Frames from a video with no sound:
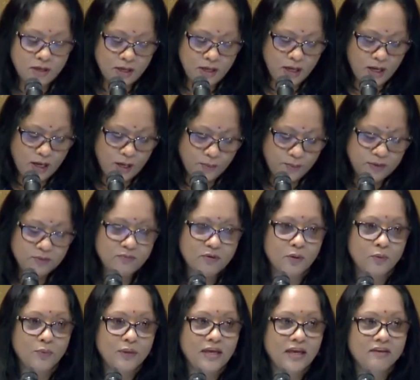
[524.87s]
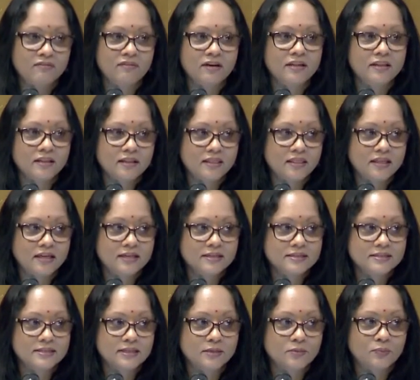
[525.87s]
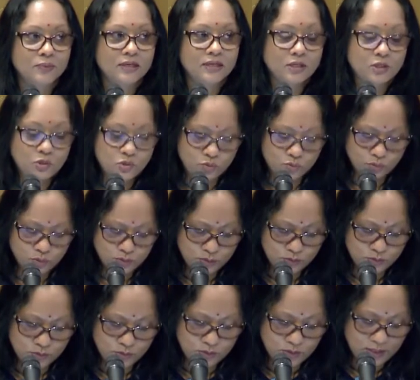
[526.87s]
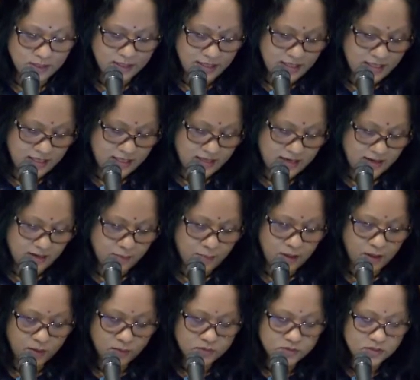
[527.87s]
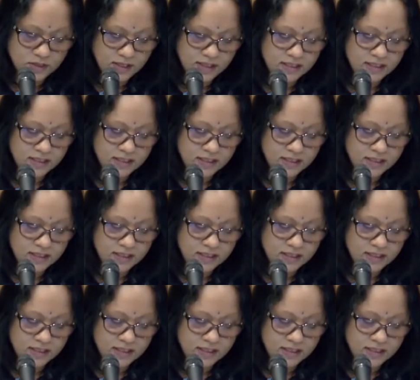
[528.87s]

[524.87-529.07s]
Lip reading: However, we have other things that we need to also think about,